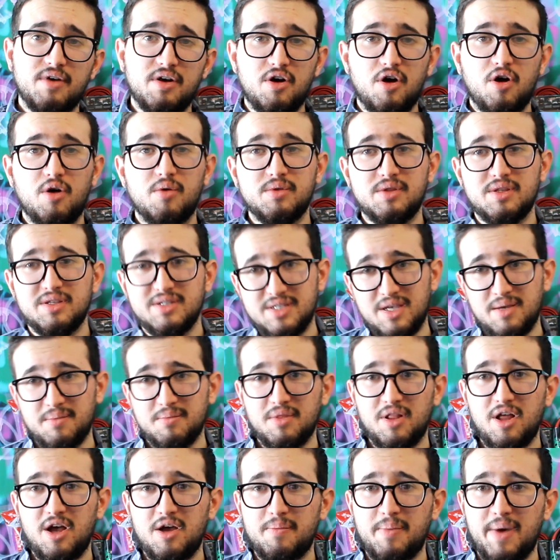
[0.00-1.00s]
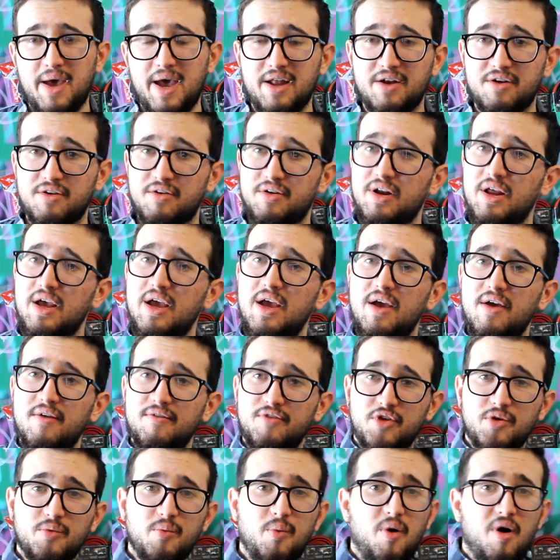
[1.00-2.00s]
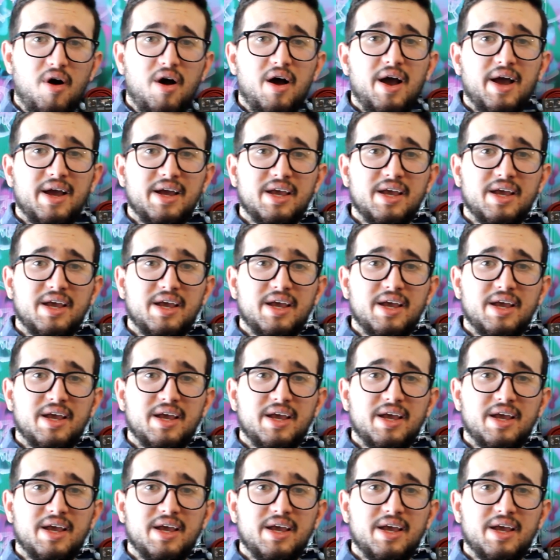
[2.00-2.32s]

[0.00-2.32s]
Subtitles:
a car with the same lug pattern. If you want,